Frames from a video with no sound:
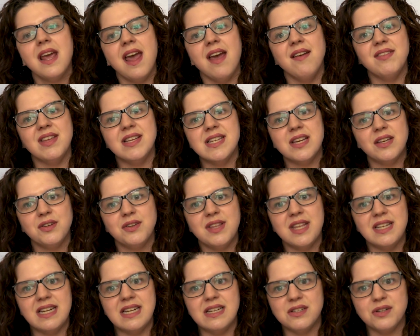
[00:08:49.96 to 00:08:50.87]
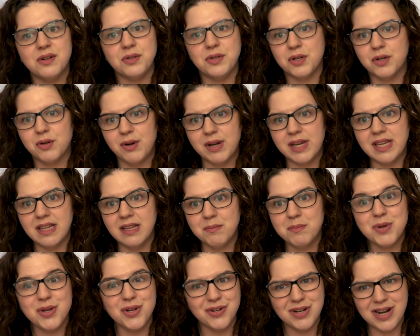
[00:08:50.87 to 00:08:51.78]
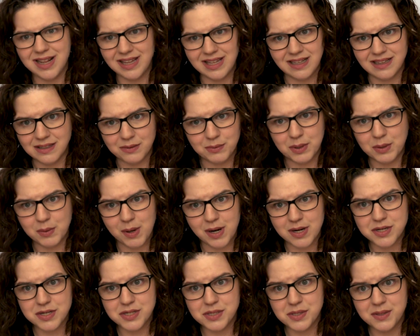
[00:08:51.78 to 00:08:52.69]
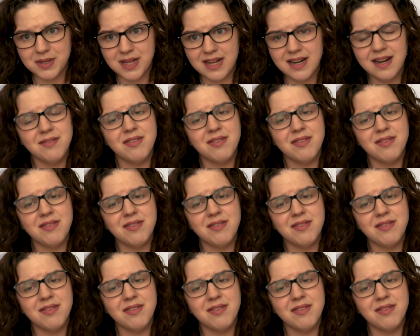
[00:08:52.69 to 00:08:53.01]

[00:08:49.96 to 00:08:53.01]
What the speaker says: If they tell you they need to know your curriculum, you're not legally required to do that.